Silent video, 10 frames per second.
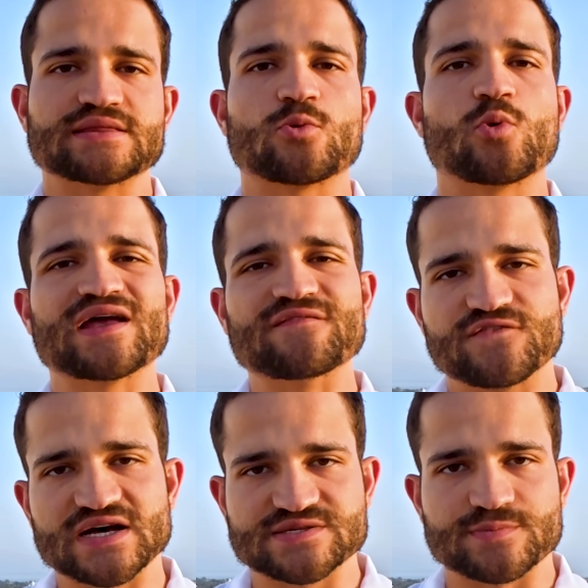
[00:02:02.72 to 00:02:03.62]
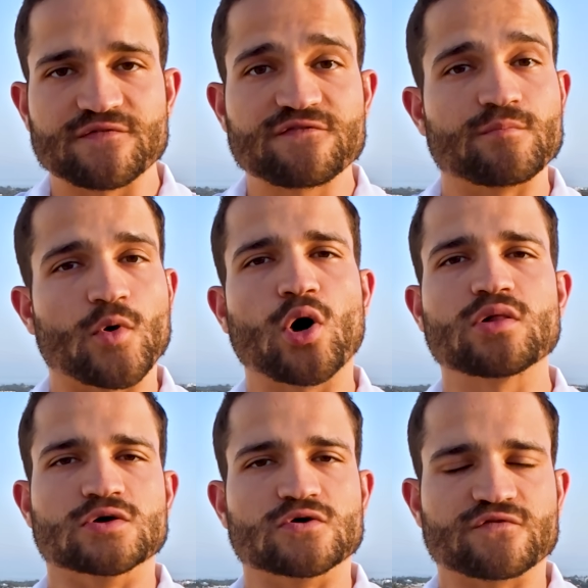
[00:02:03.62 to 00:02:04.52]
They want investment from all
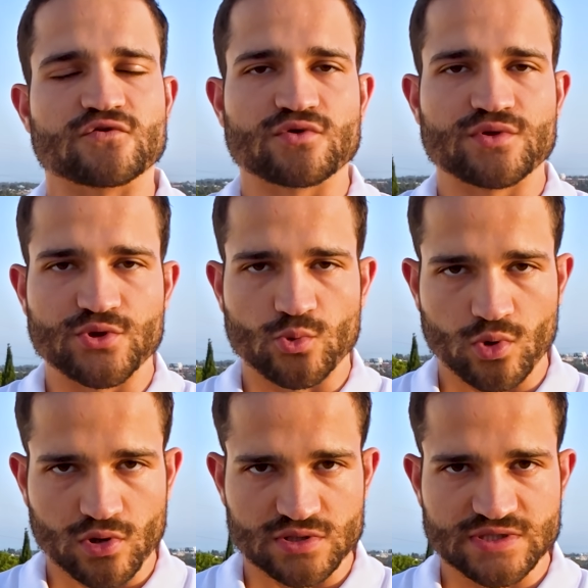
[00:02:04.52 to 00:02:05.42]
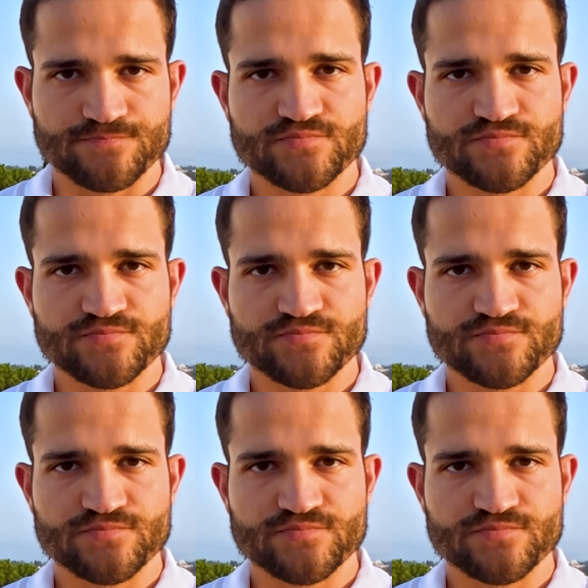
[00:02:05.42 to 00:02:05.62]
over the world.